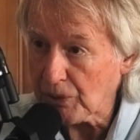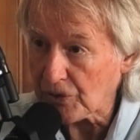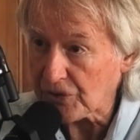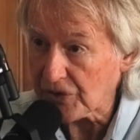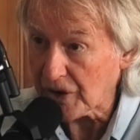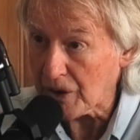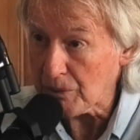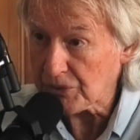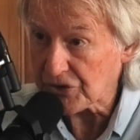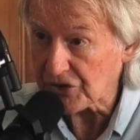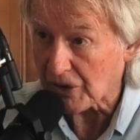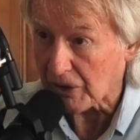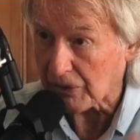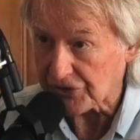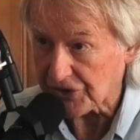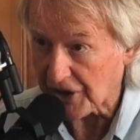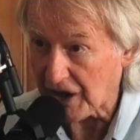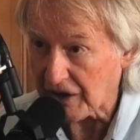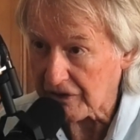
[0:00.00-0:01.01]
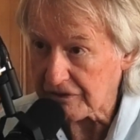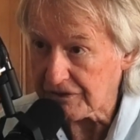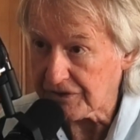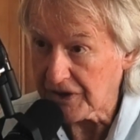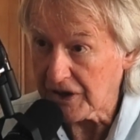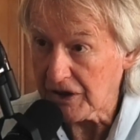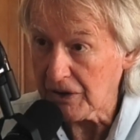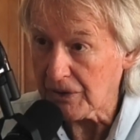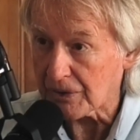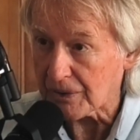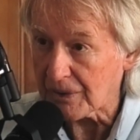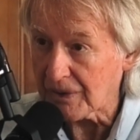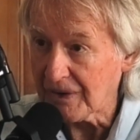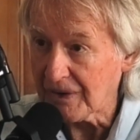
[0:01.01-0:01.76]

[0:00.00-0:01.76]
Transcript: putting themselves out for you.